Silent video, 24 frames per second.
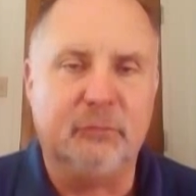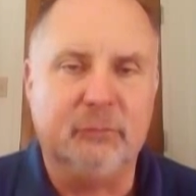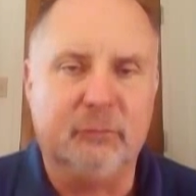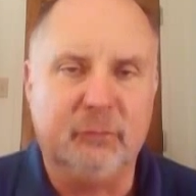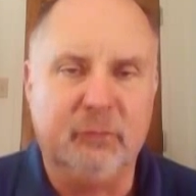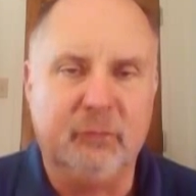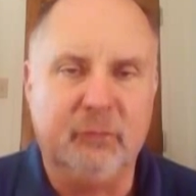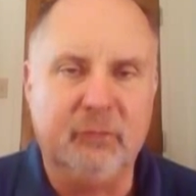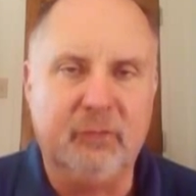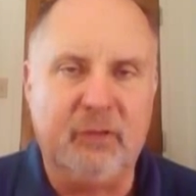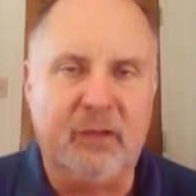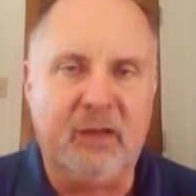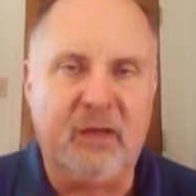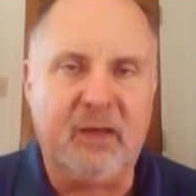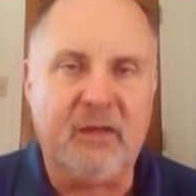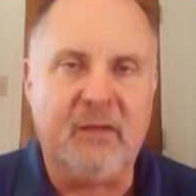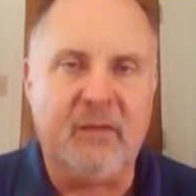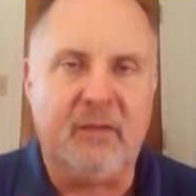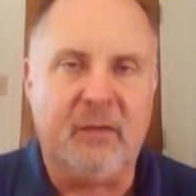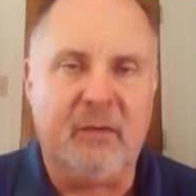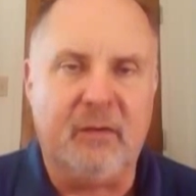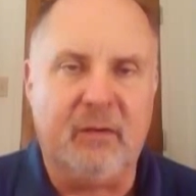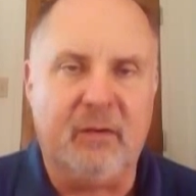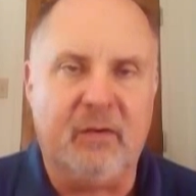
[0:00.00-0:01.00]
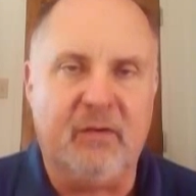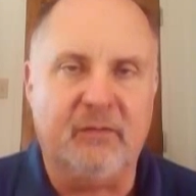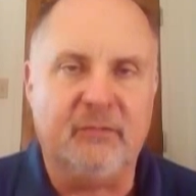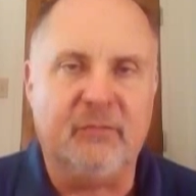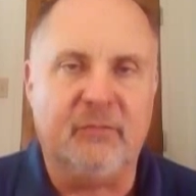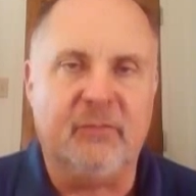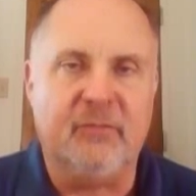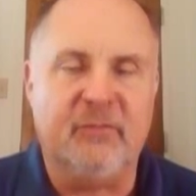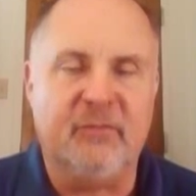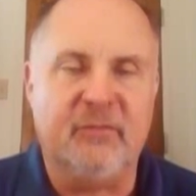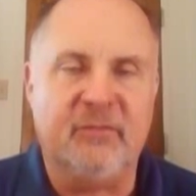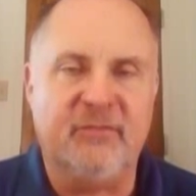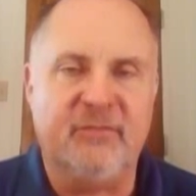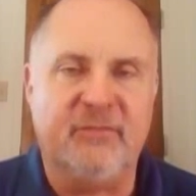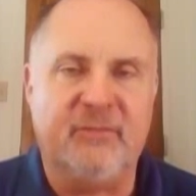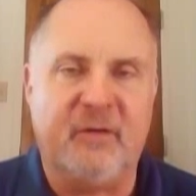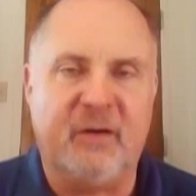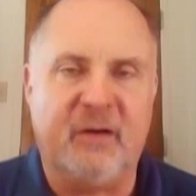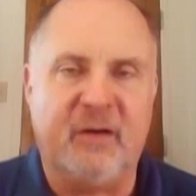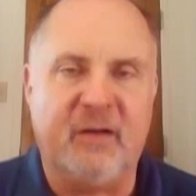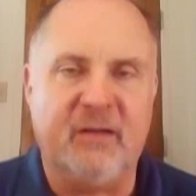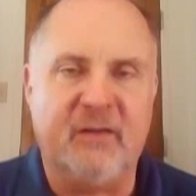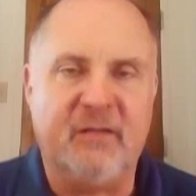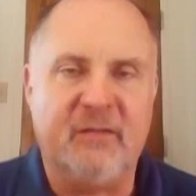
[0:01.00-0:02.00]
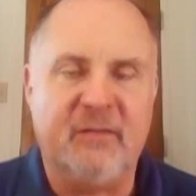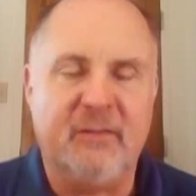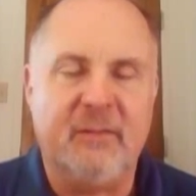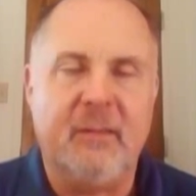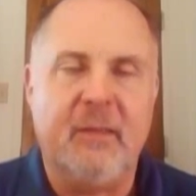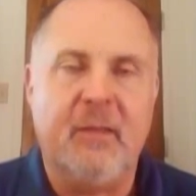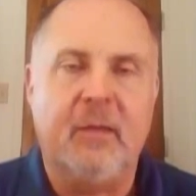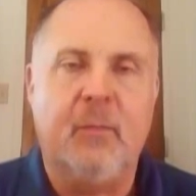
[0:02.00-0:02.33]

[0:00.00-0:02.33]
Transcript: Do not alter this font.